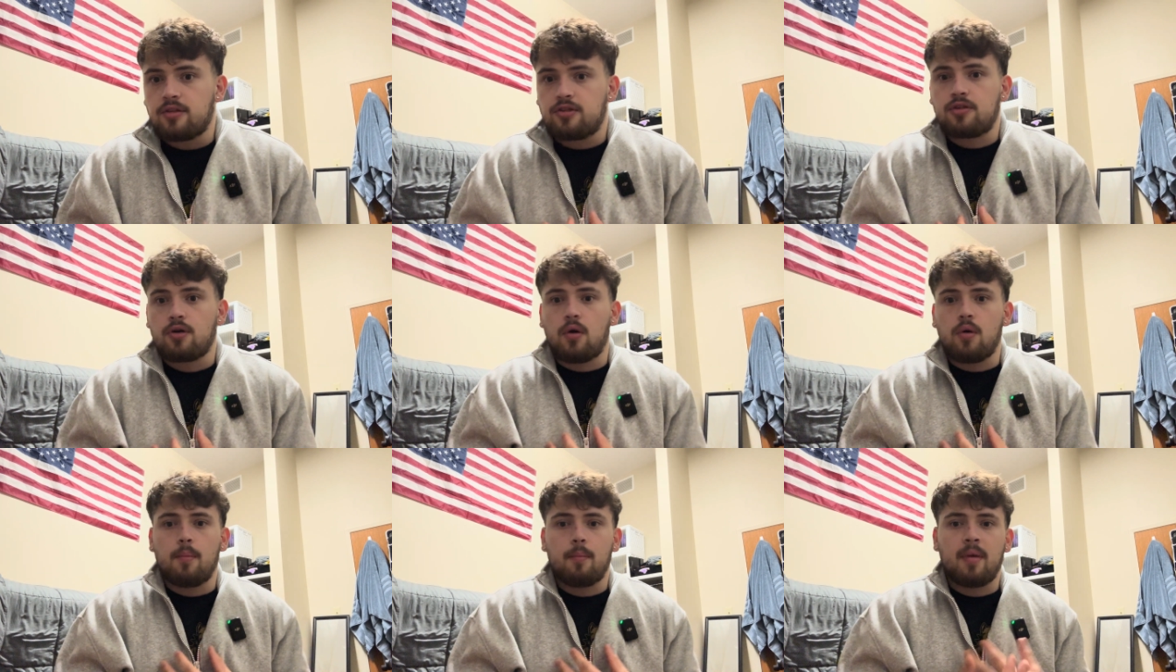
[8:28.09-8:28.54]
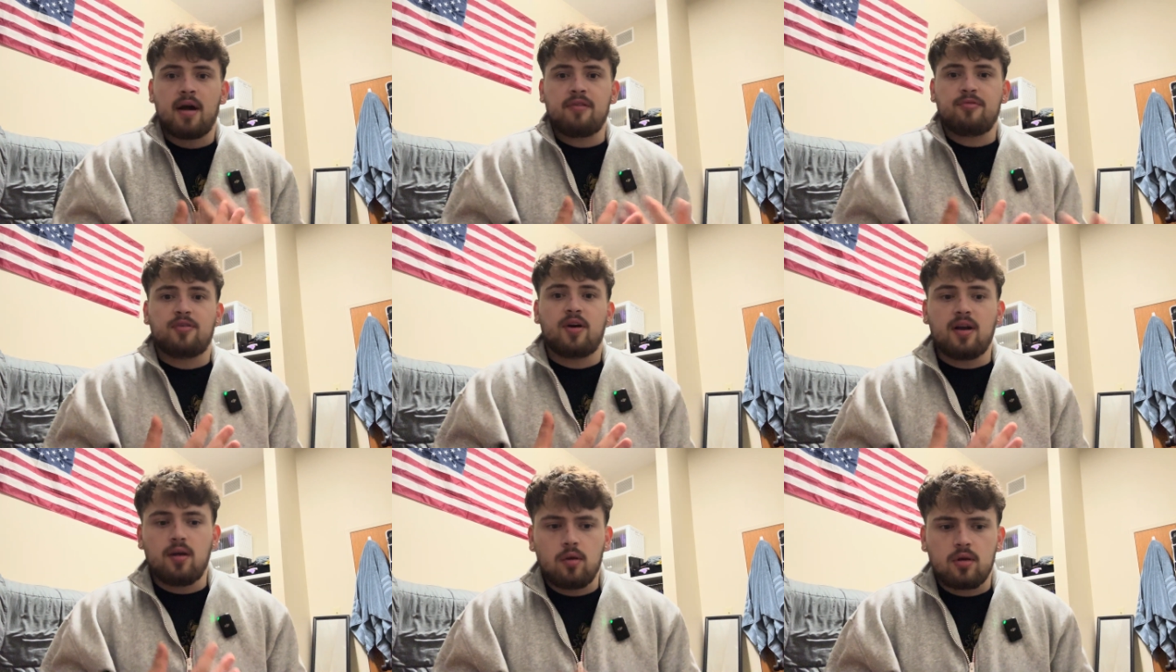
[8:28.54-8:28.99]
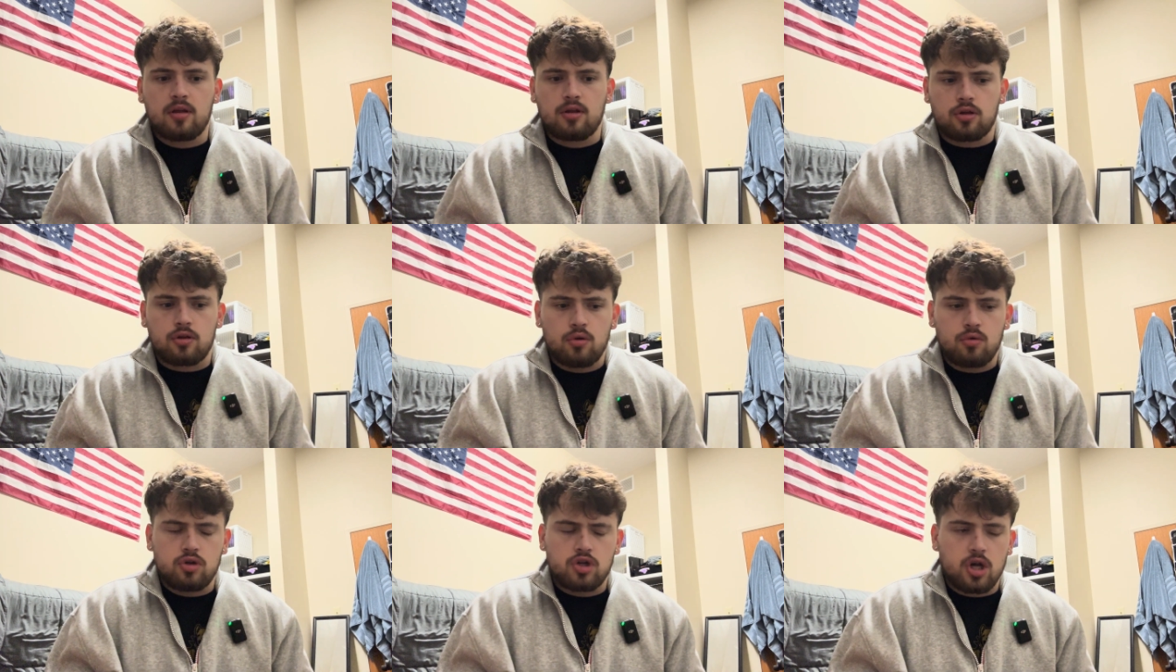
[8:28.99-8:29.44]
So my final
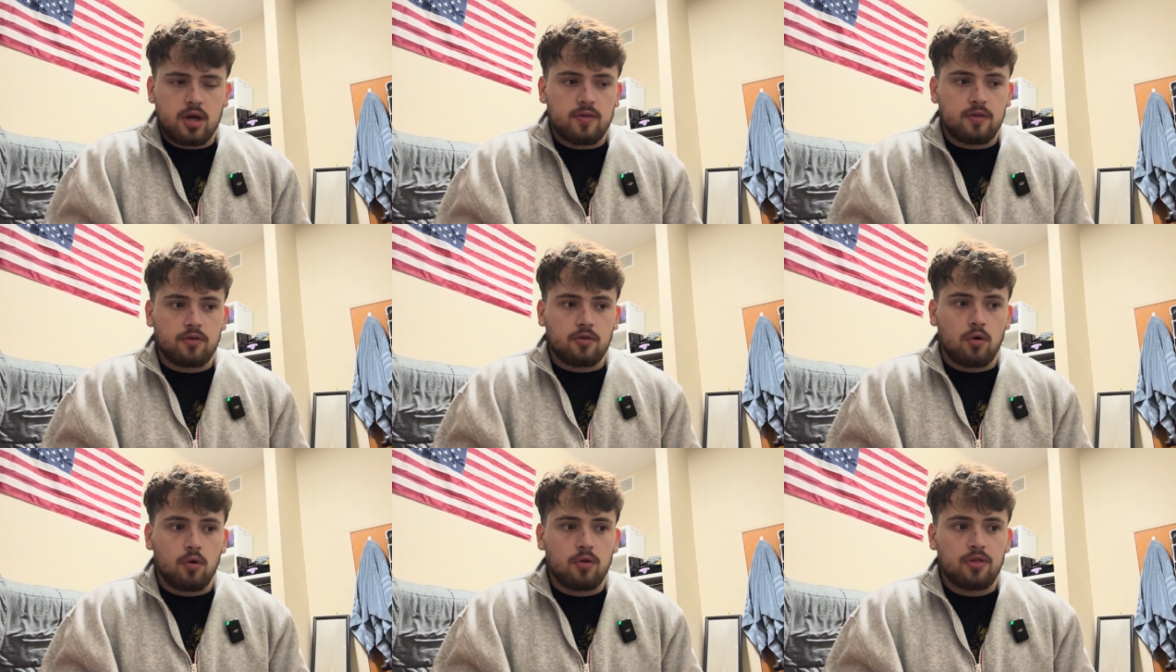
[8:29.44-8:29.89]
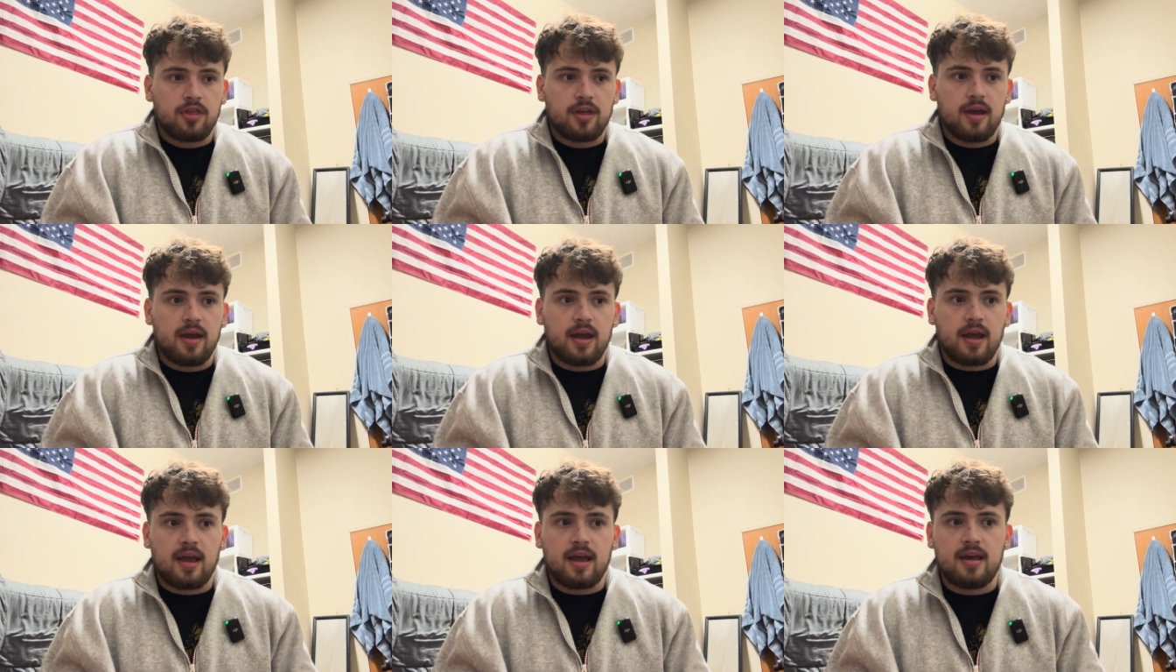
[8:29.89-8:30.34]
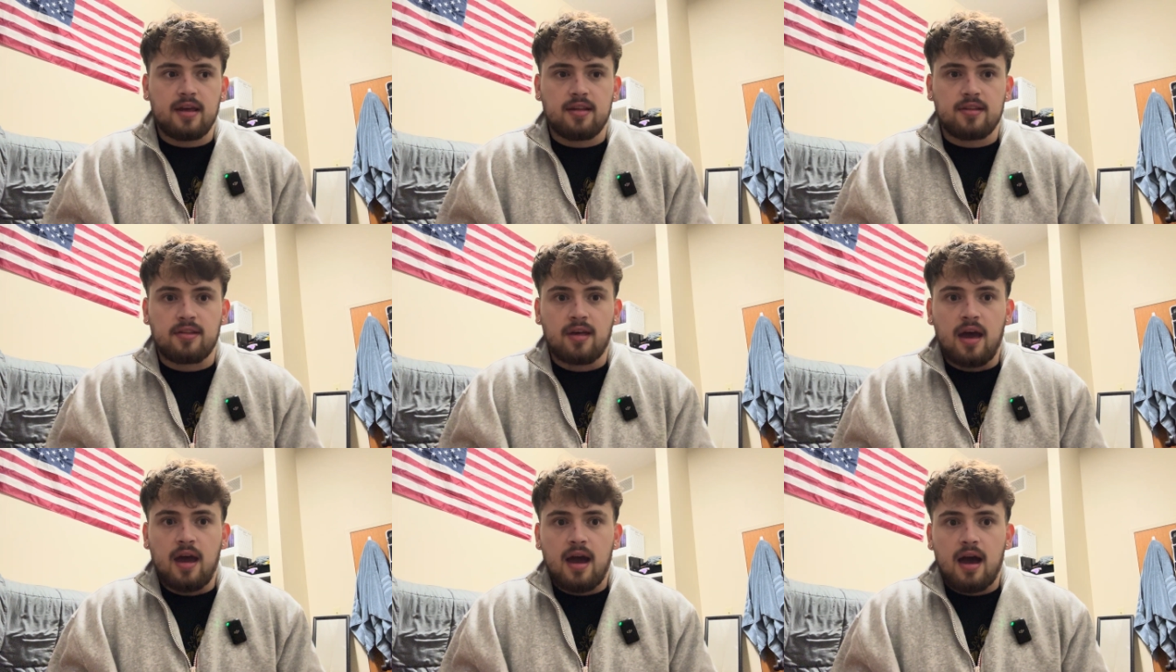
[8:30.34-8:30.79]
conclusion on this whole thing
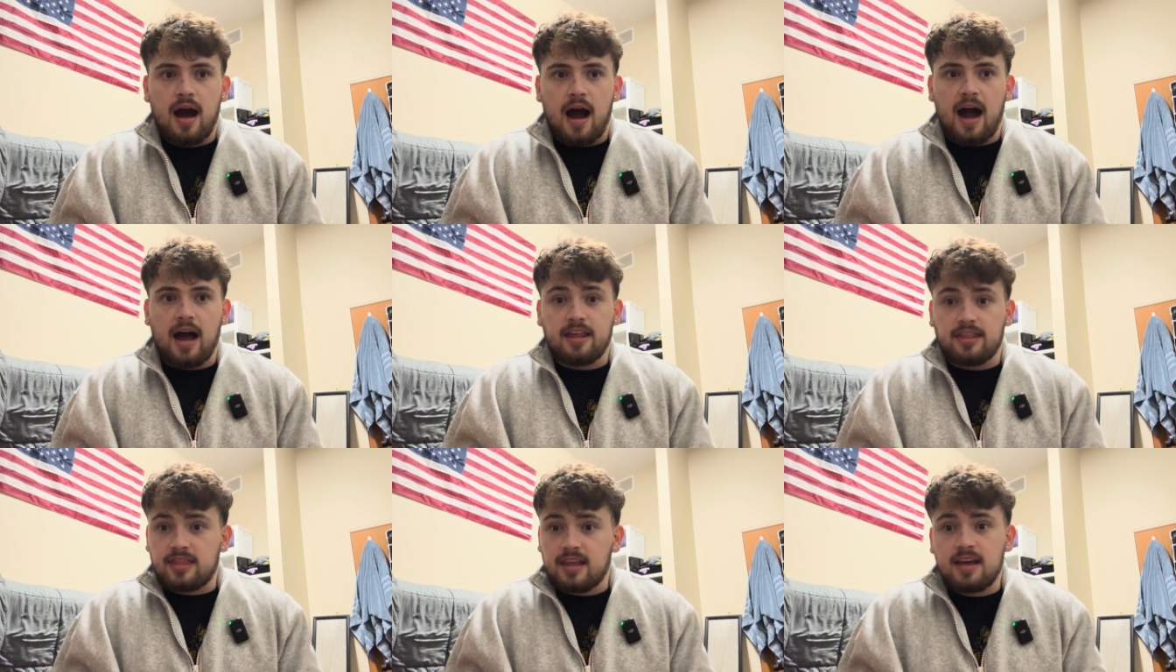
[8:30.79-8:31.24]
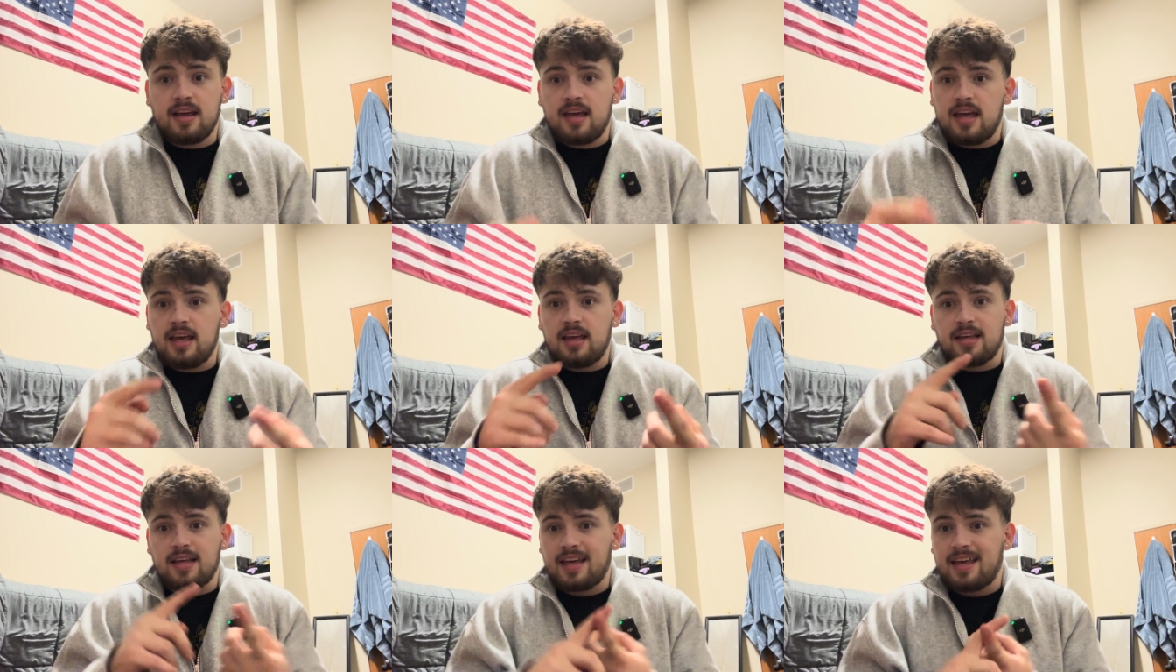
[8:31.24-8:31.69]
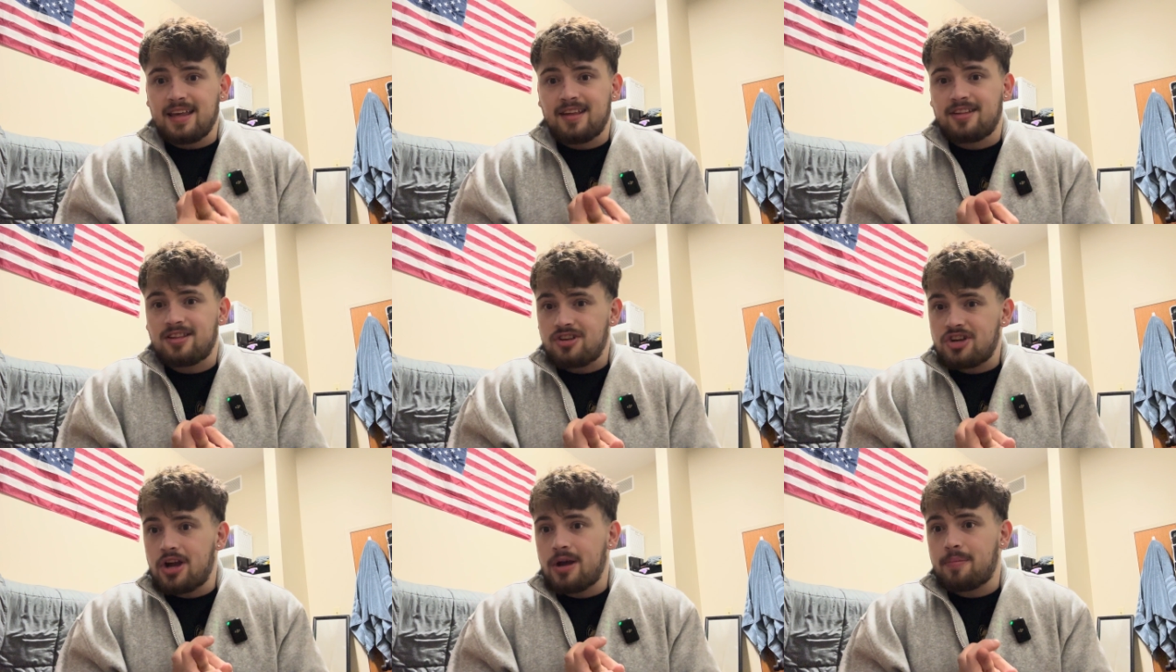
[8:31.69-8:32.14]
is, I think
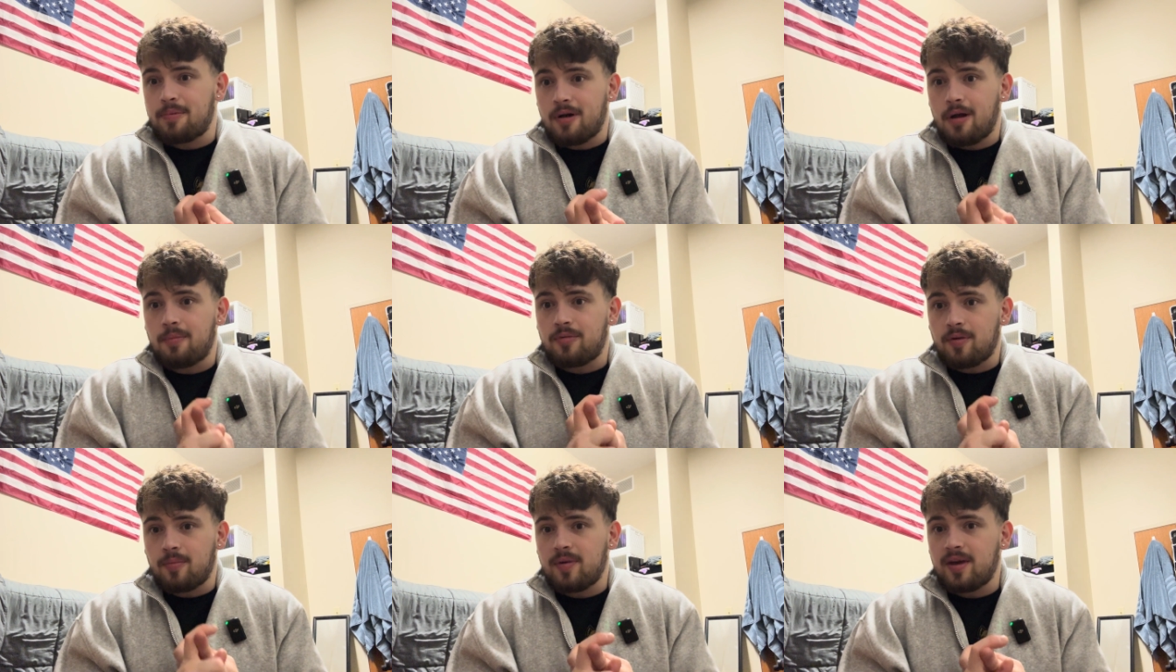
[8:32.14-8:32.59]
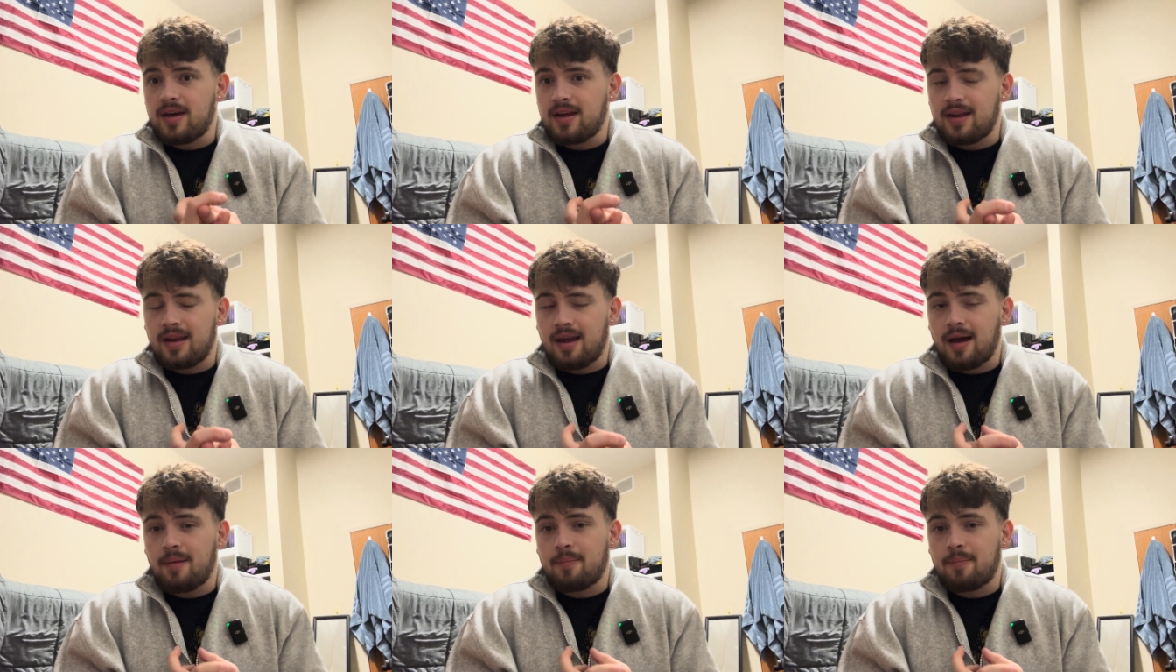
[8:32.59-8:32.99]
he's shaping up to be